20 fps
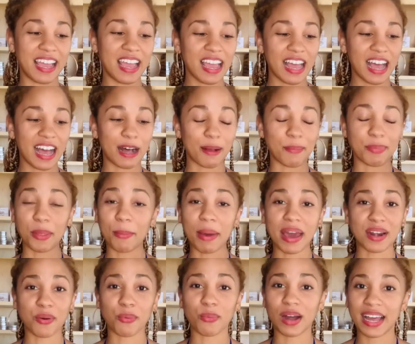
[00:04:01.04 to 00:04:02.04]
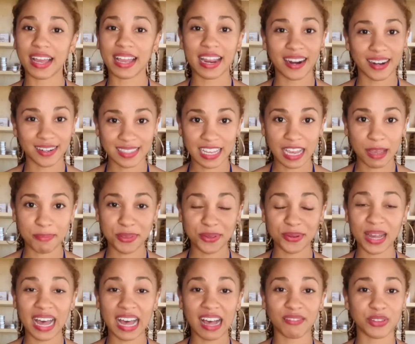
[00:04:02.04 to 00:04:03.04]
No matter what hair type you
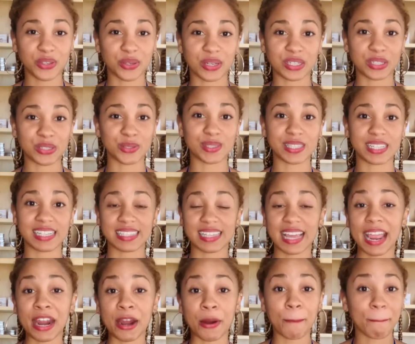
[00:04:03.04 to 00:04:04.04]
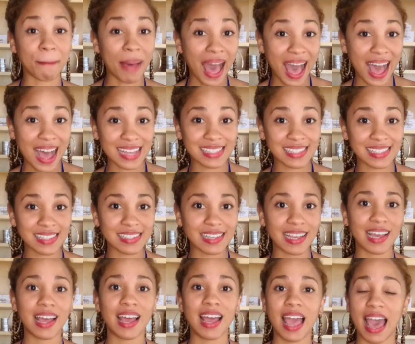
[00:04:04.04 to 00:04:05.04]
have, you could use it as a hair mask
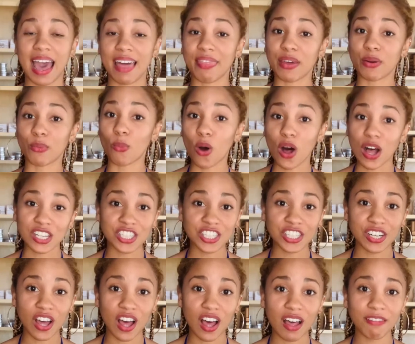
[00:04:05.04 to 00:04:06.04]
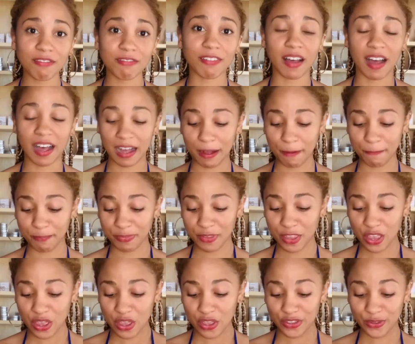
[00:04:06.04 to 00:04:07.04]
and then wash it off.
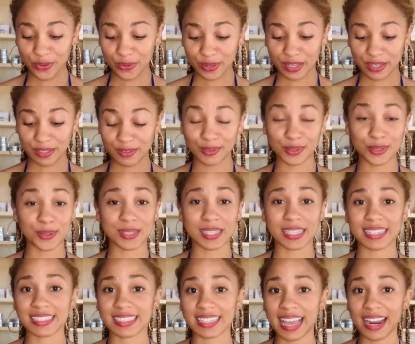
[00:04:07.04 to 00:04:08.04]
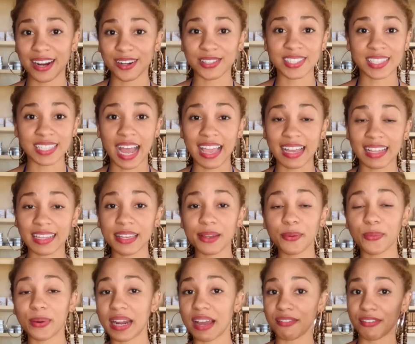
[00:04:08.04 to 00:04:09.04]
You can use it as a hair styling.
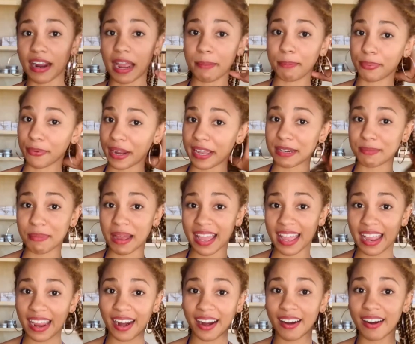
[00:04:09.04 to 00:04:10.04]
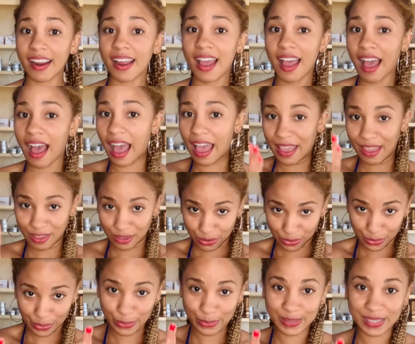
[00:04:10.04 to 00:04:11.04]
Whenever I braid my hair, I
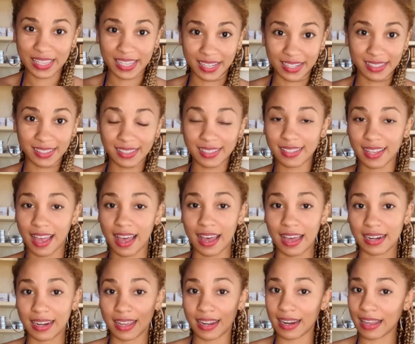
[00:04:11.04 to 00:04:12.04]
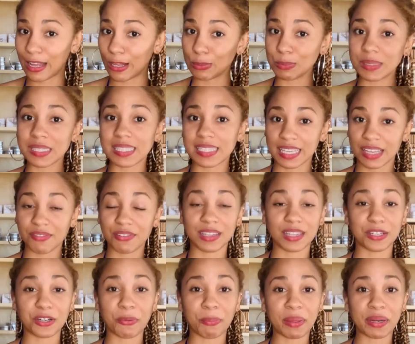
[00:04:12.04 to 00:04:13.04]
use this, and it helps to give a little
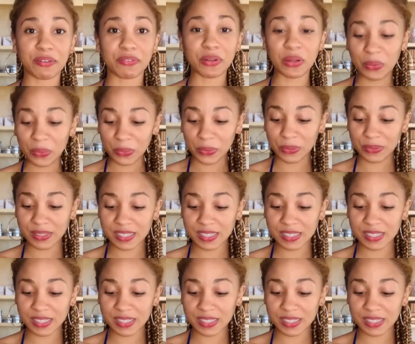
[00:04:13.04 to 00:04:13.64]
bit of hold,